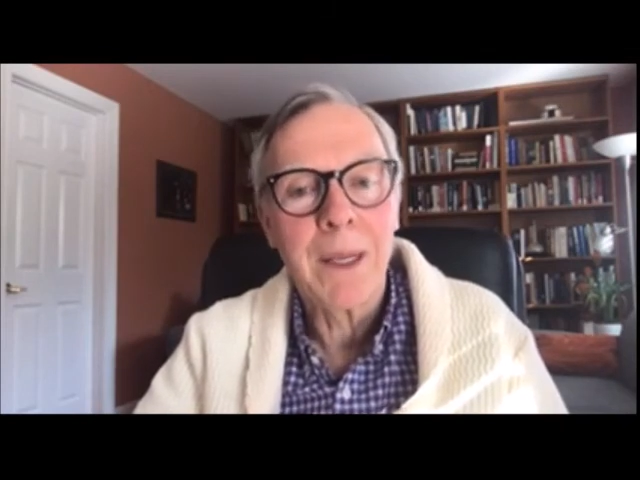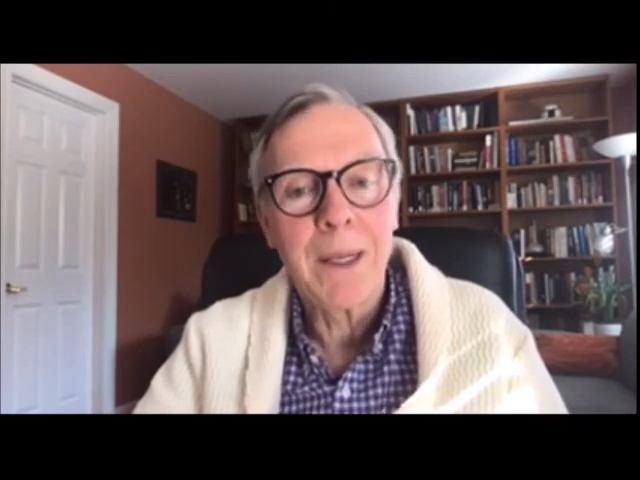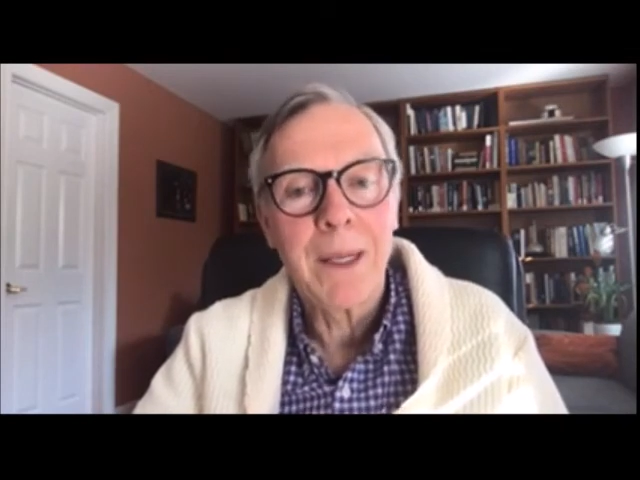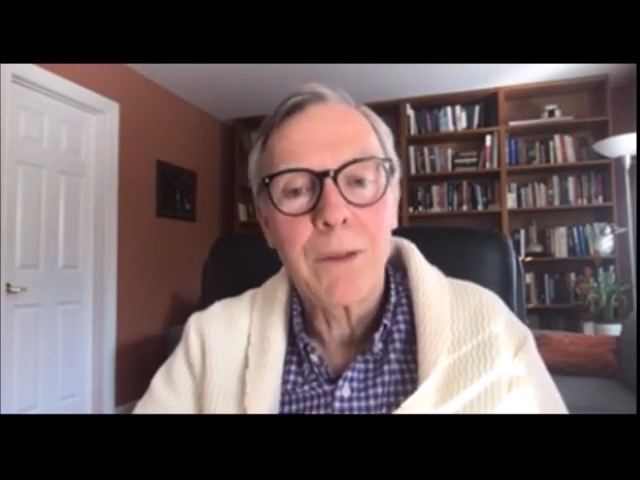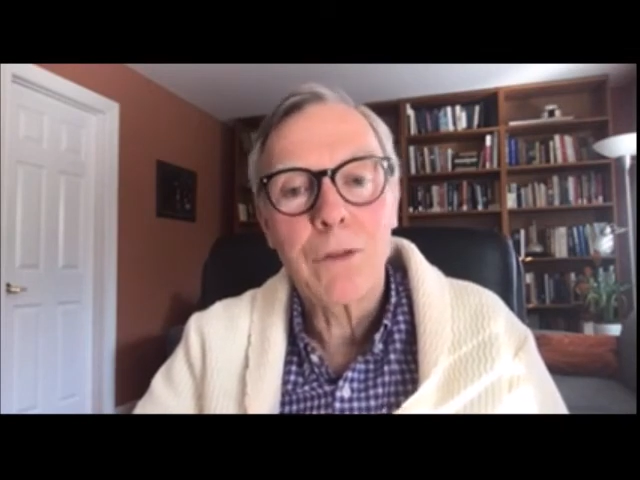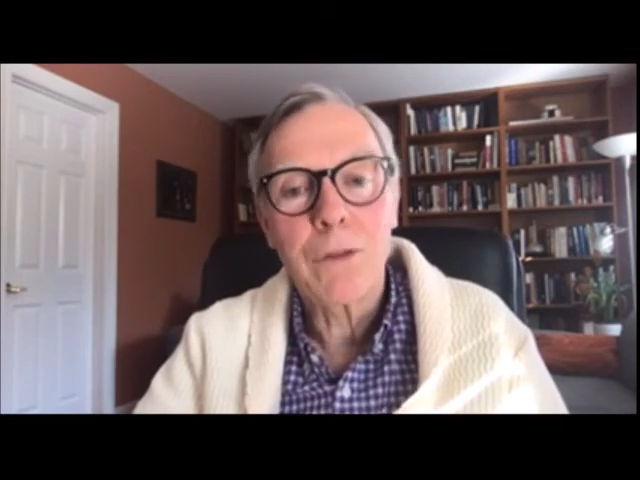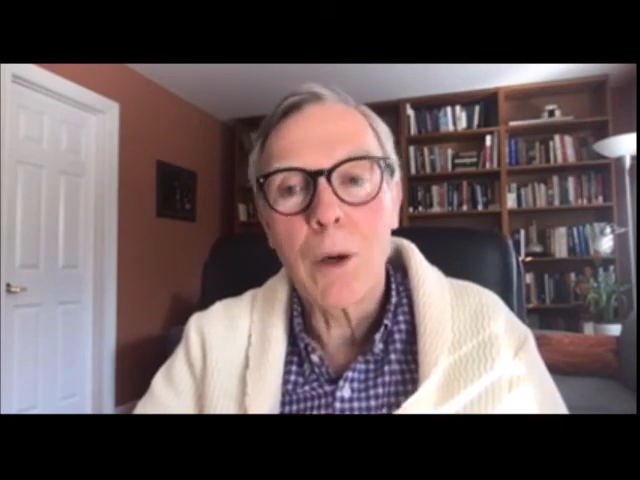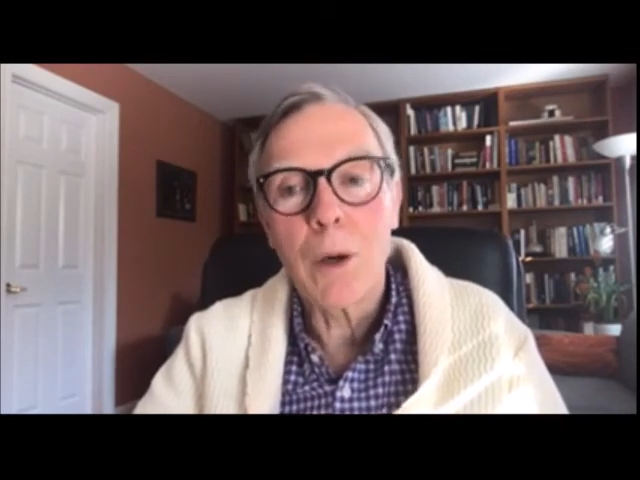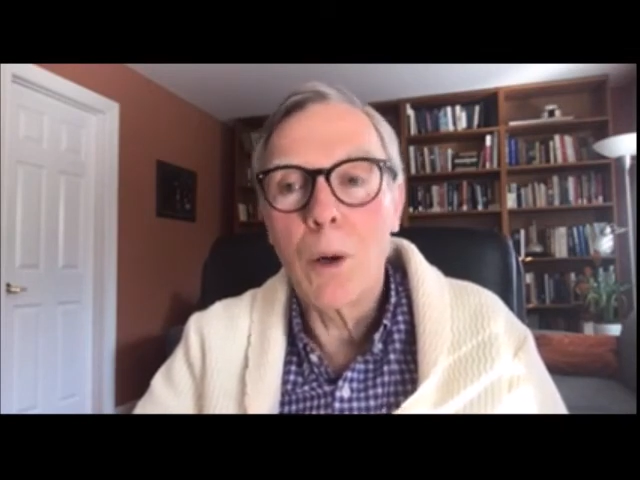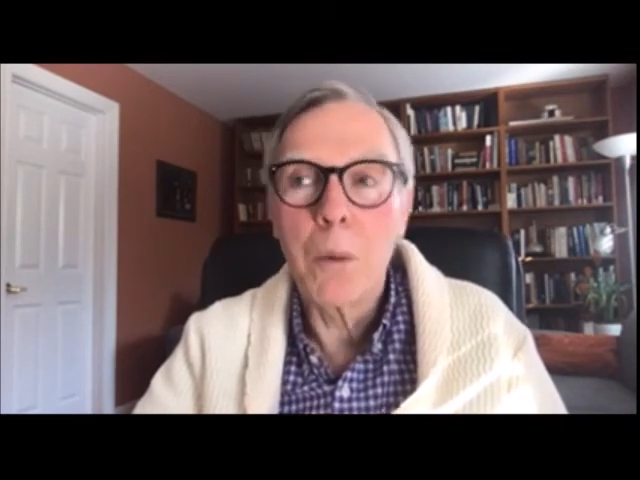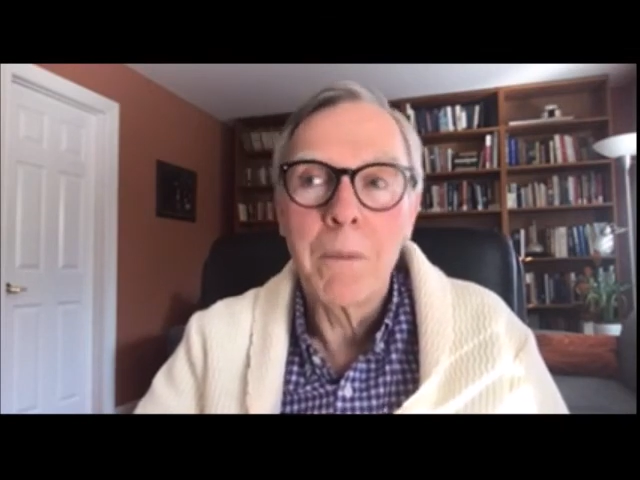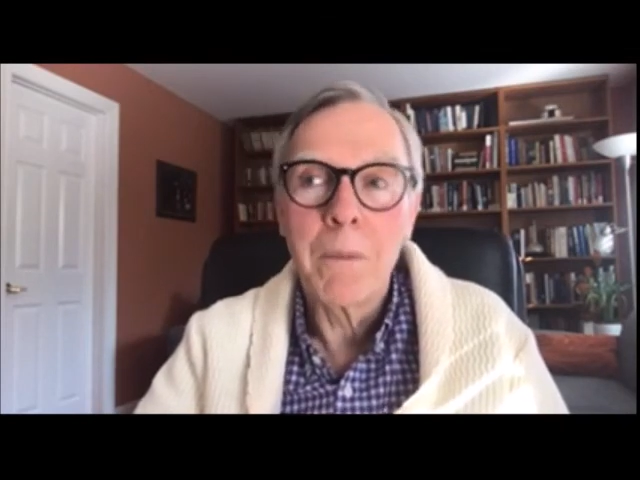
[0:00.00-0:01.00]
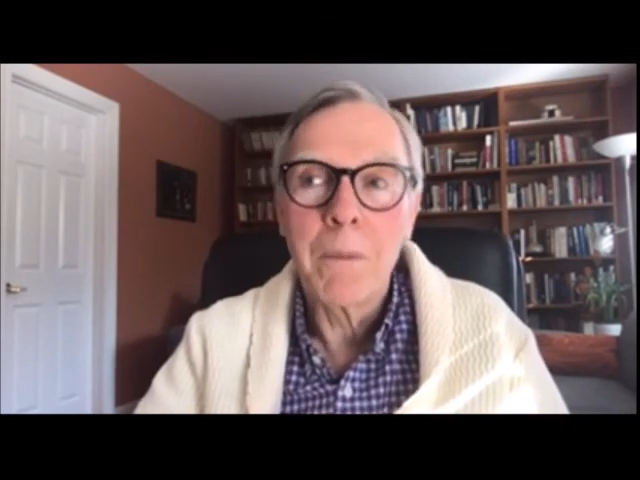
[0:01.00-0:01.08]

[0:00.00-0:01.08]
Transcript: So